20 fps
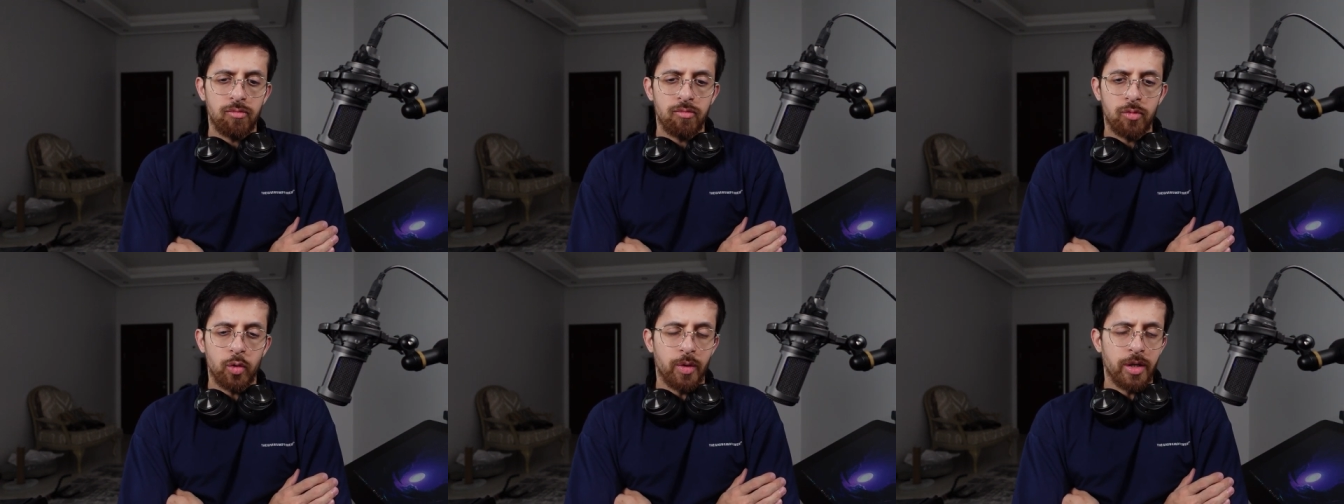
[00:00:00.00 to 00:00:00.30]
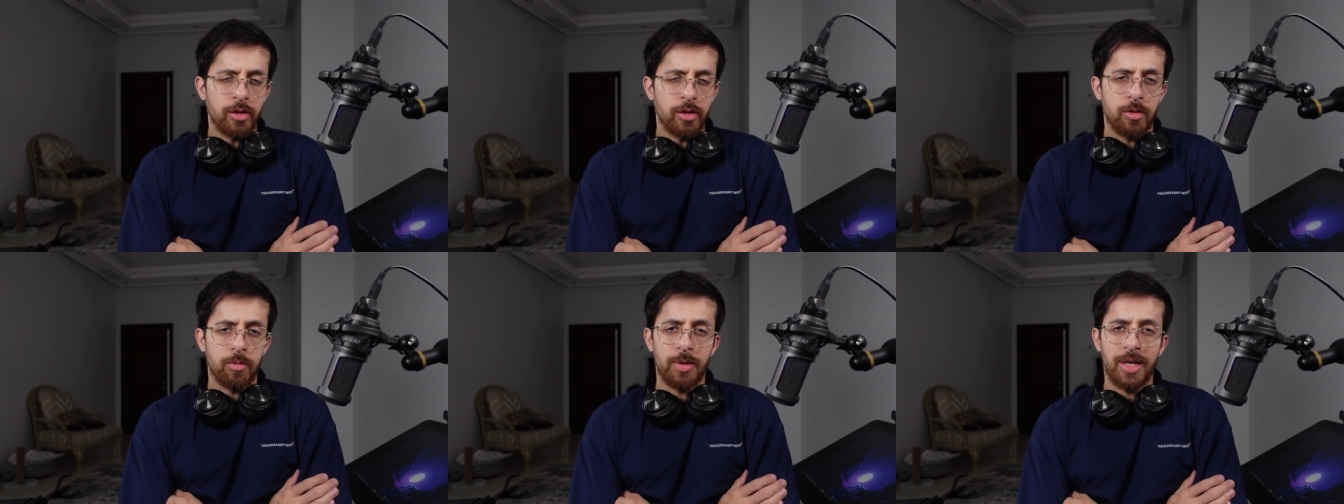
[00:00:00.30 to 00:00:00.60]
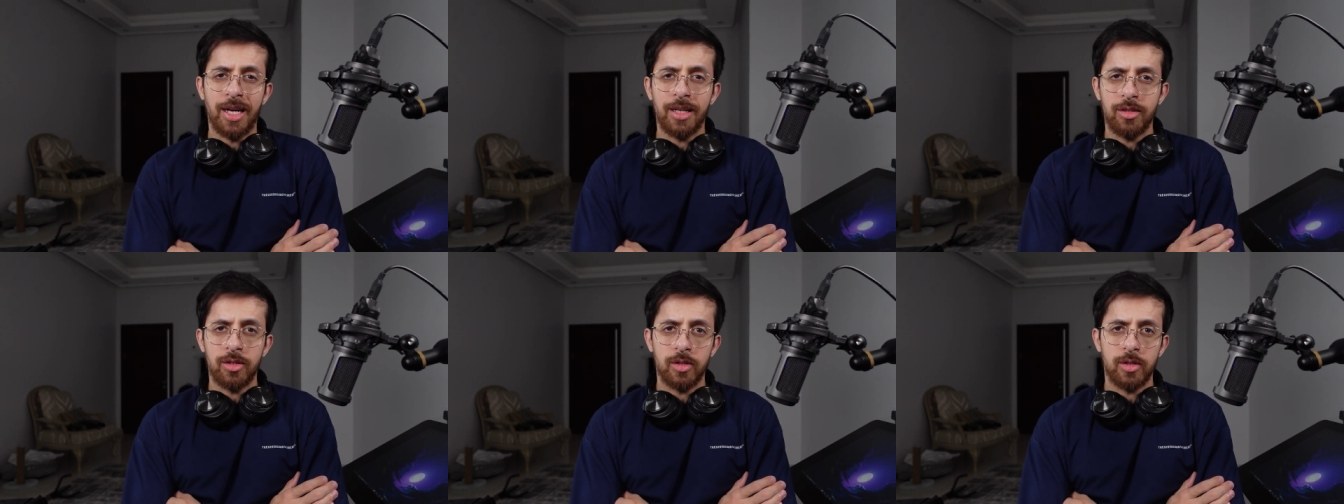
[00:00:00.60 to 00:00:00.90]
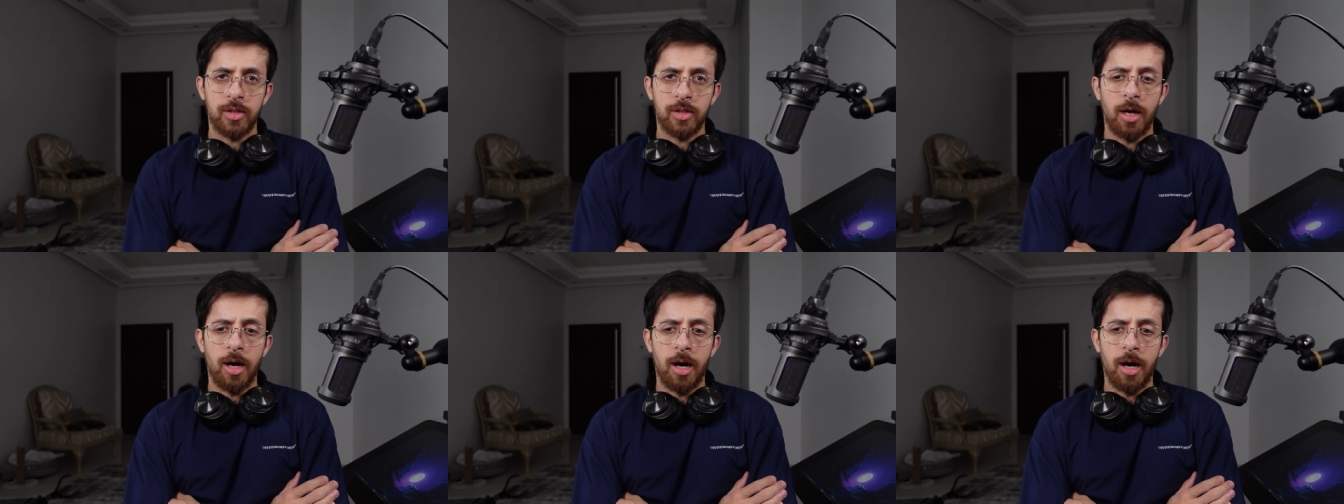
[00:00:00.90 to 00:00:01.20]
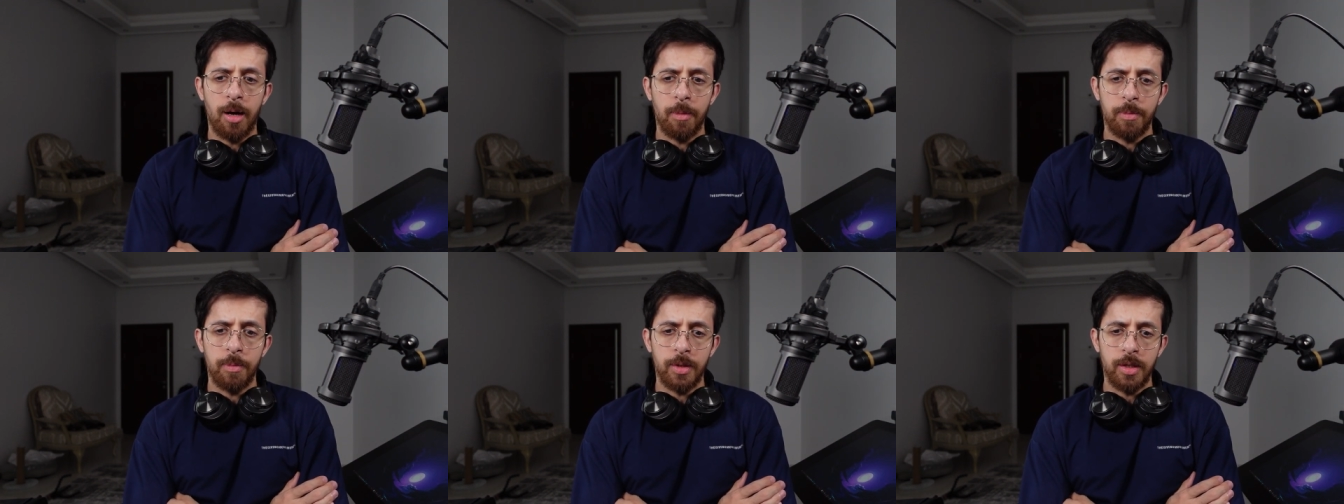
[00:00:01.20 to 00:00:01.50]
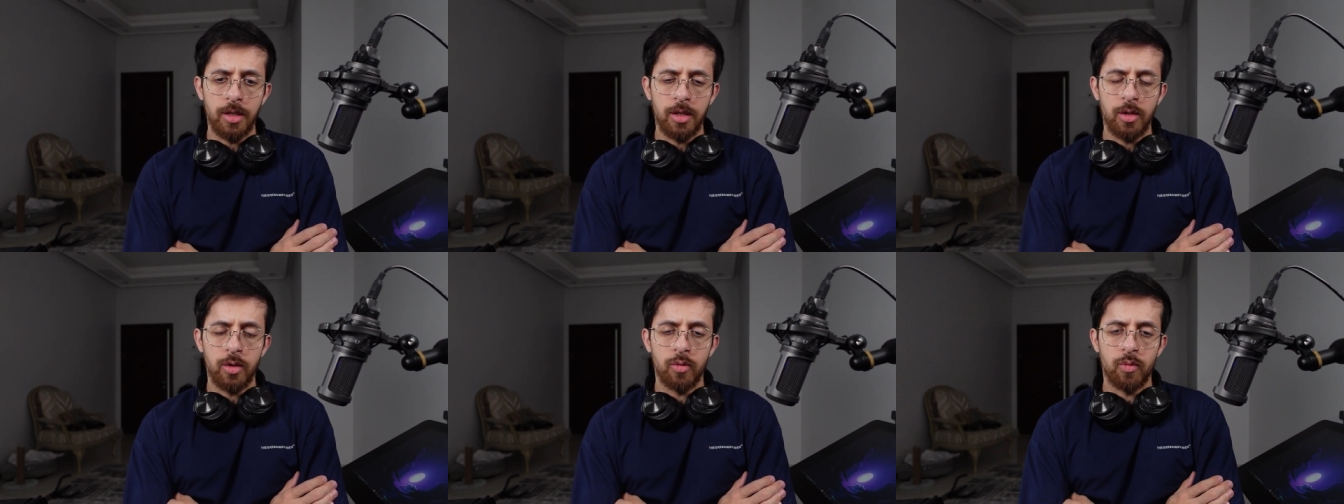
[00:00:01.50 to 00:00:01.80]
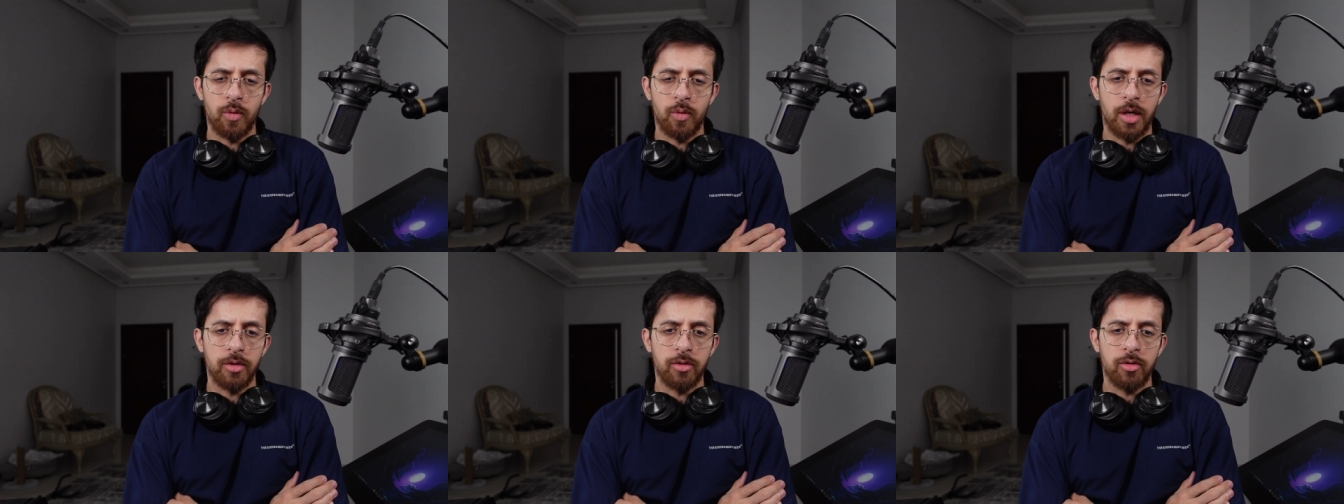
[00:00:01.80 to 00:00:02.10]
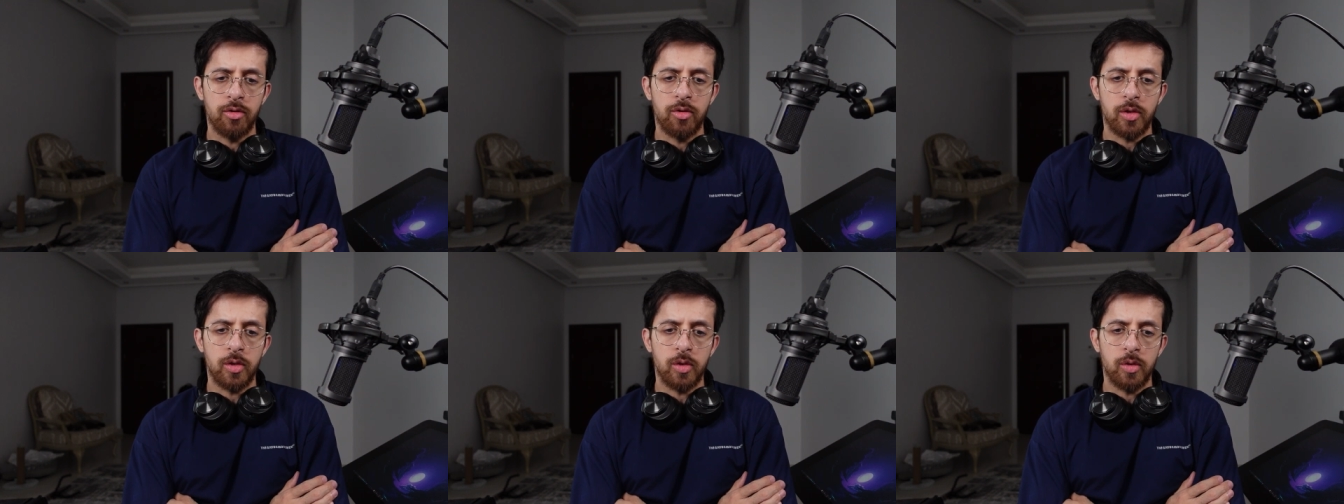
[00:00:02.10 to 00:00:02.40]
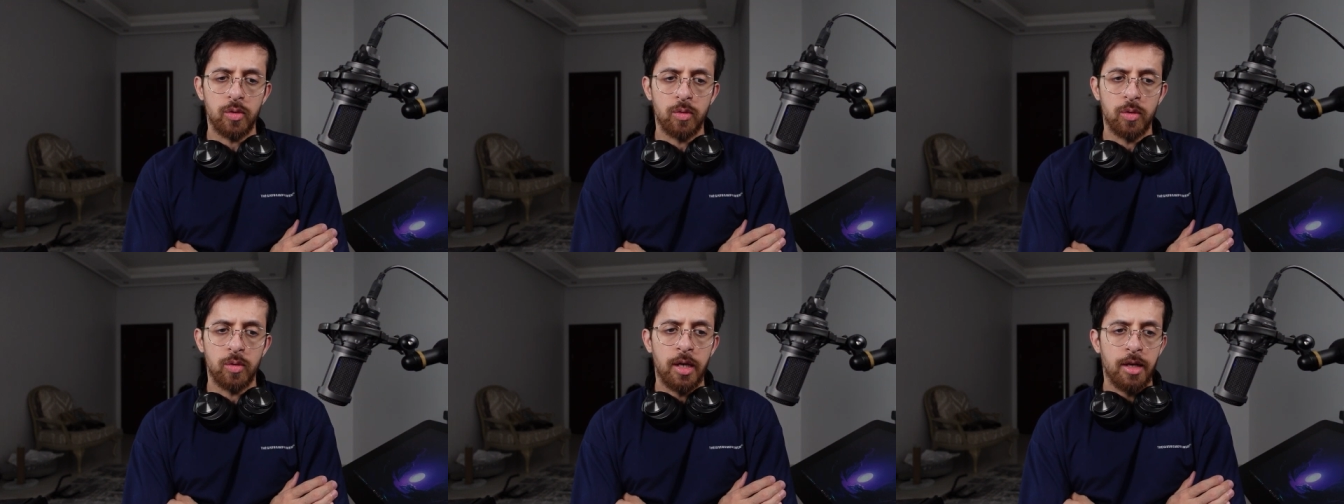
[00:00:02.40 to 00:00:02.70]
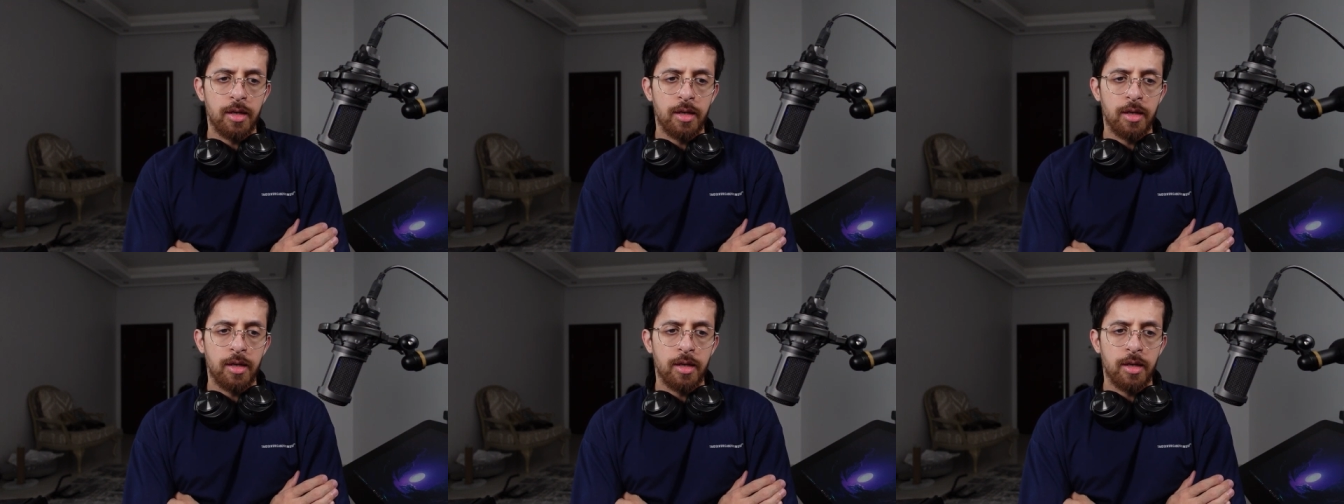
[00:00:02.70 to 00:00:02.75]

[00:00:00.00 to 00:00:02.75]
You want to practice a hobby. You want to